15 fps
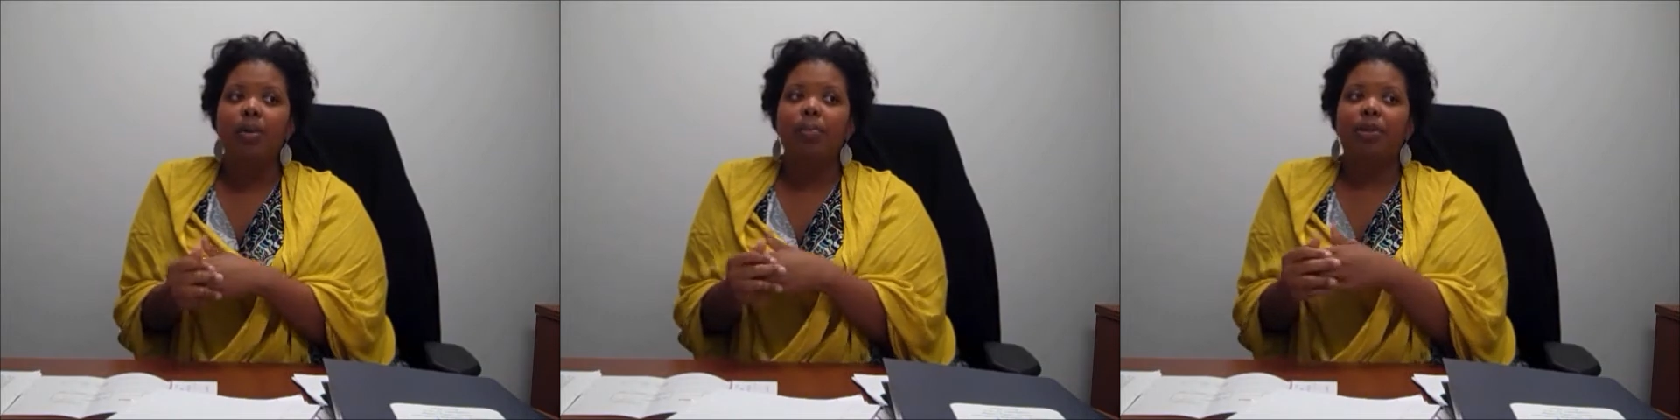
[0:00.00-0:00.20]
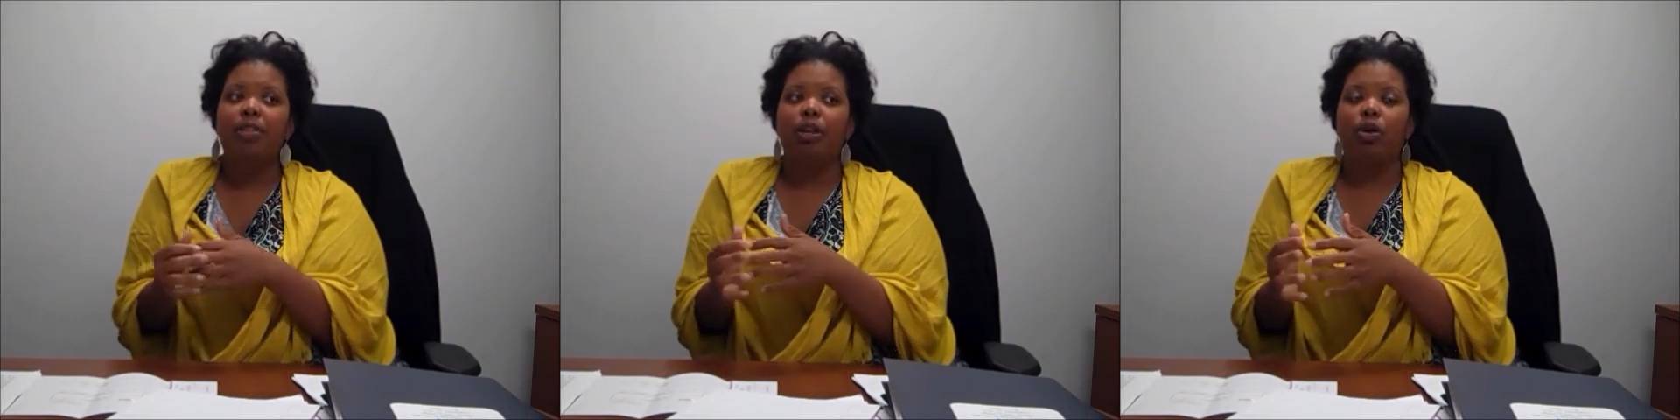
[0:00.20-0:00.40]

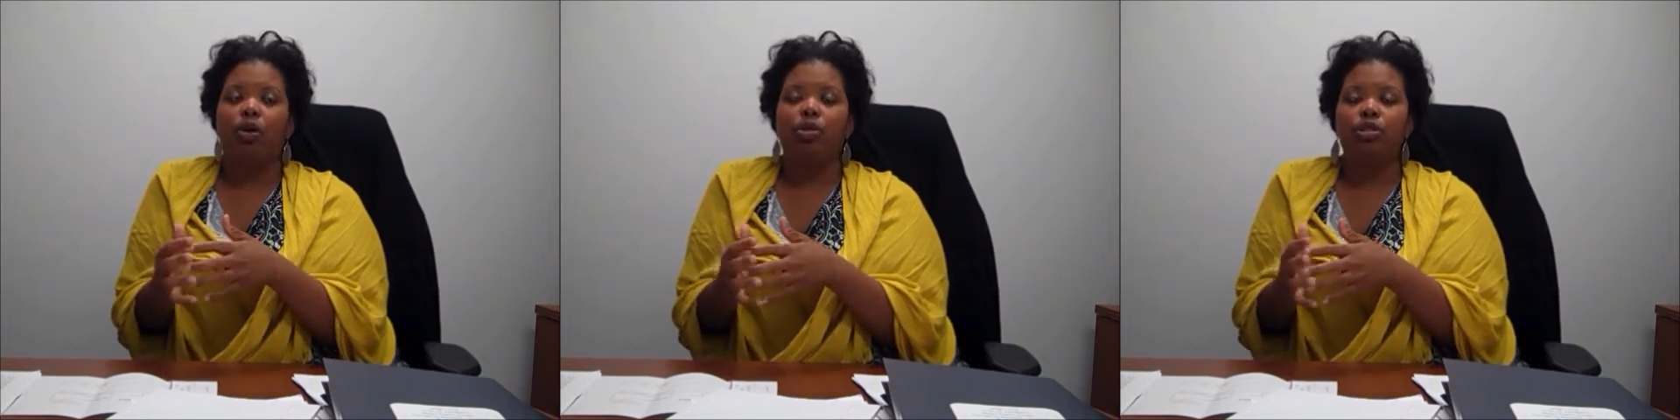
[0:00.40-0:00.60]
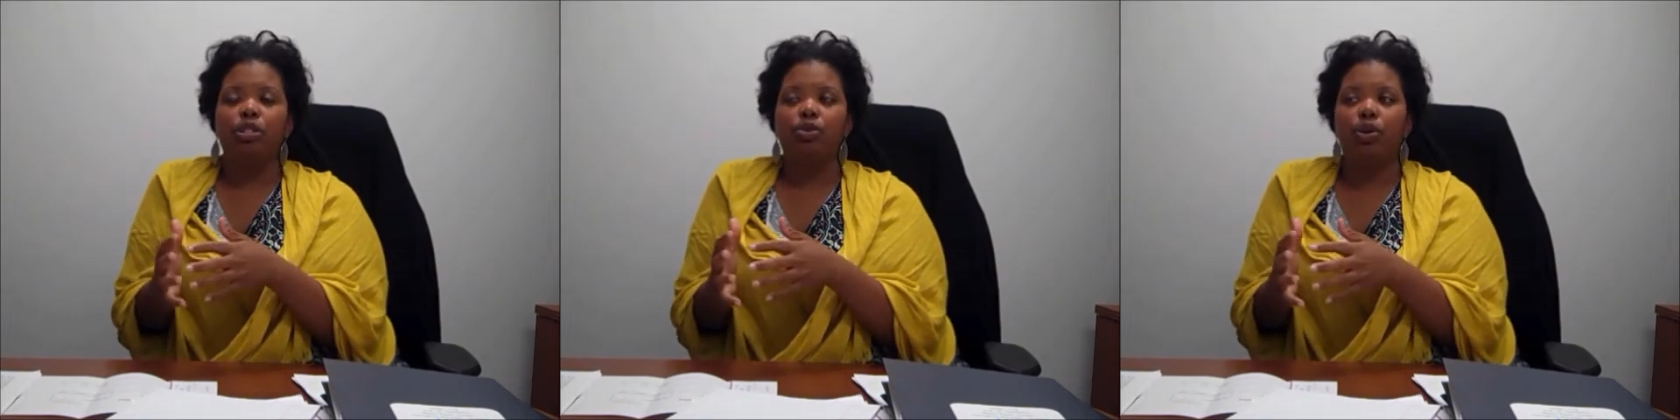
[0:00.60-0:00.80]
but then
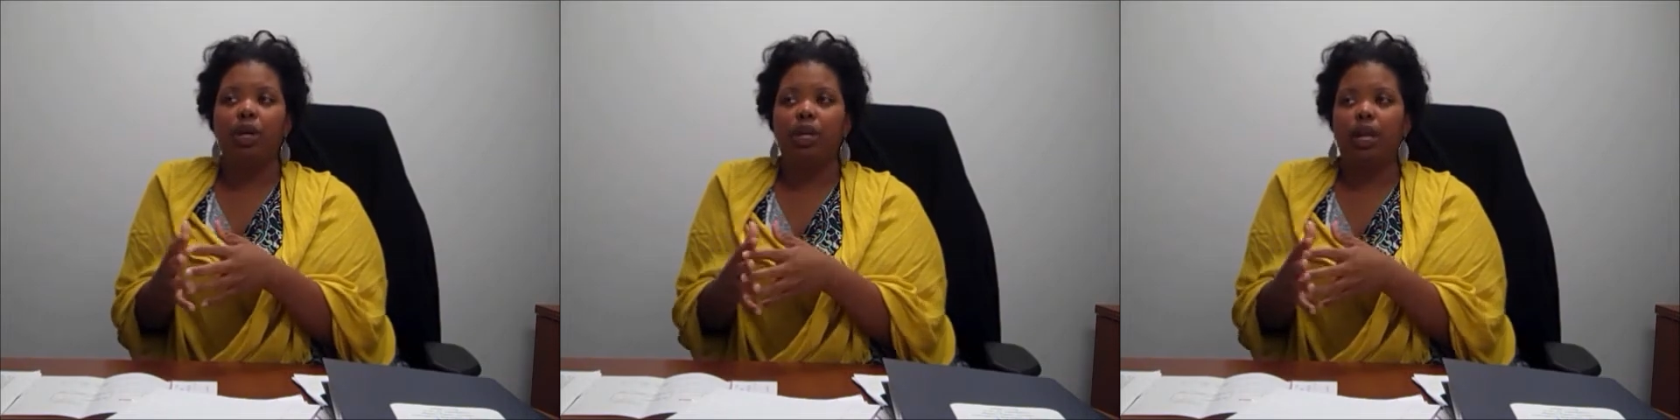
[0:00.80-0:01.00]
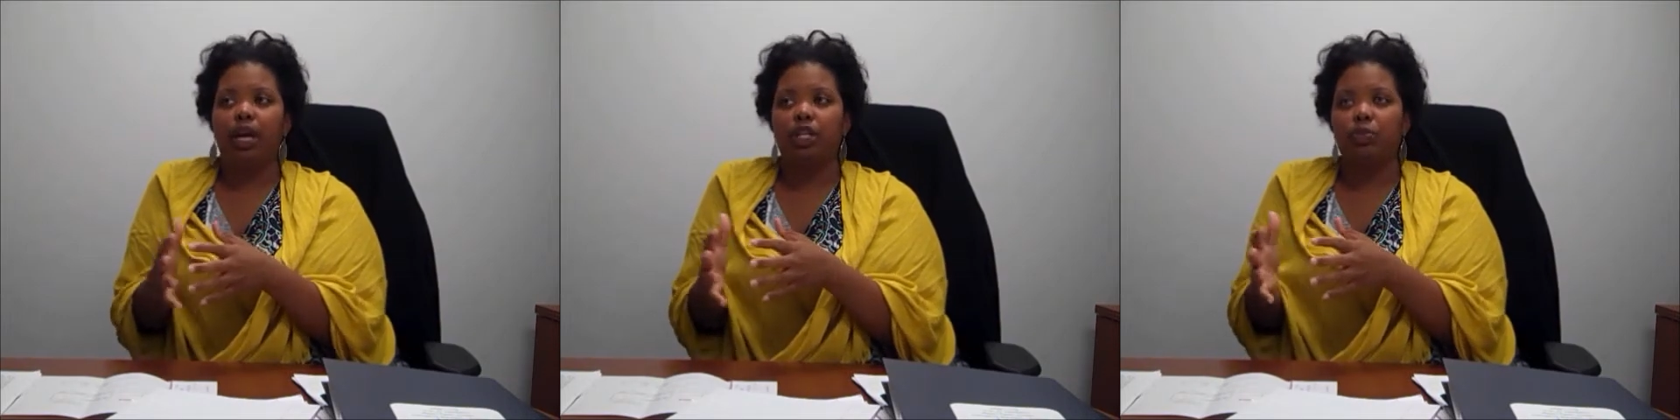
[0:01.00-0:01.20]
also
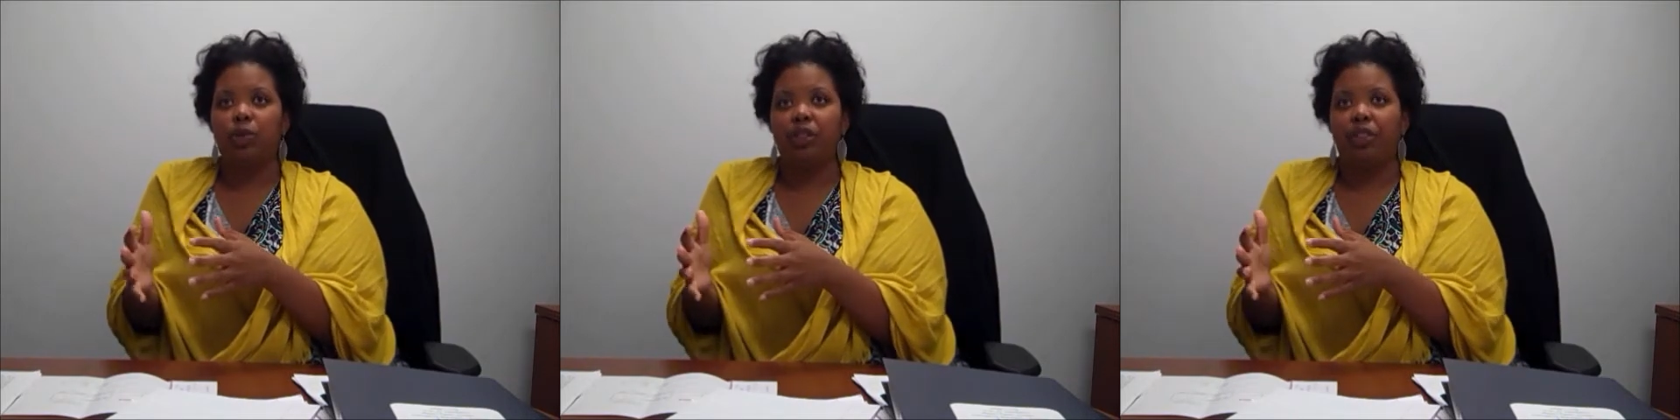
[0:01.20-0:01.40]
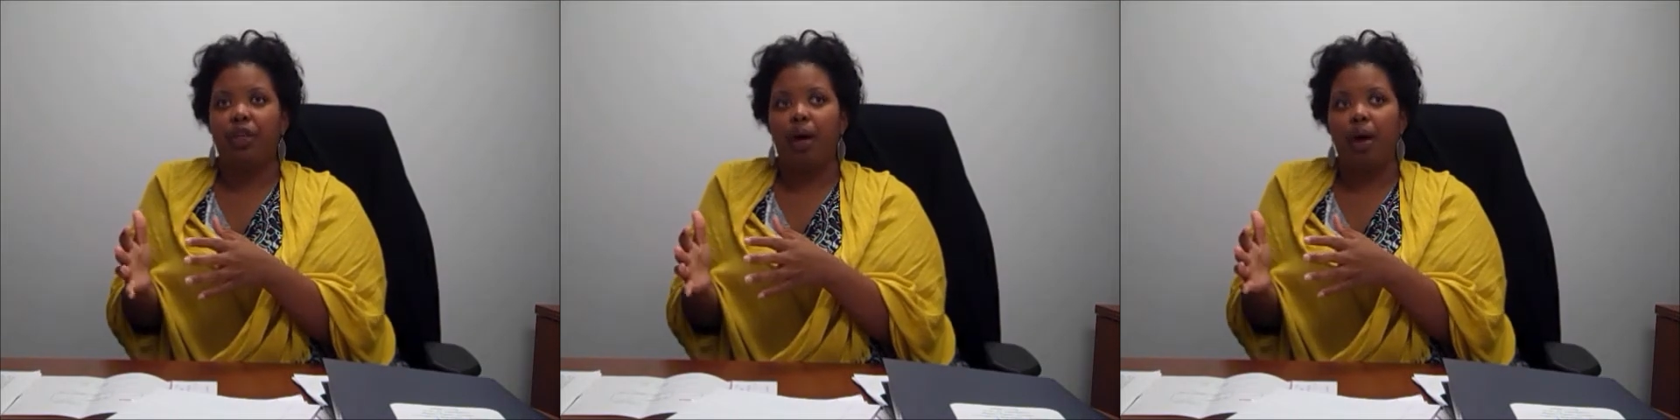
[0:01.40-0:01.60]
connect
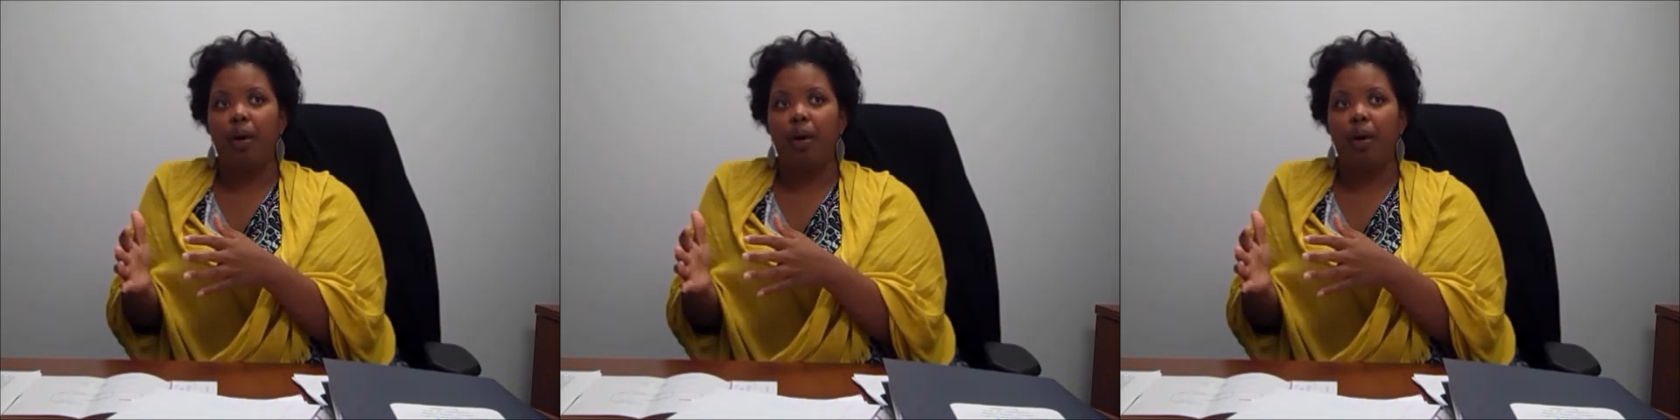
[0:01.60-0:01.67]
with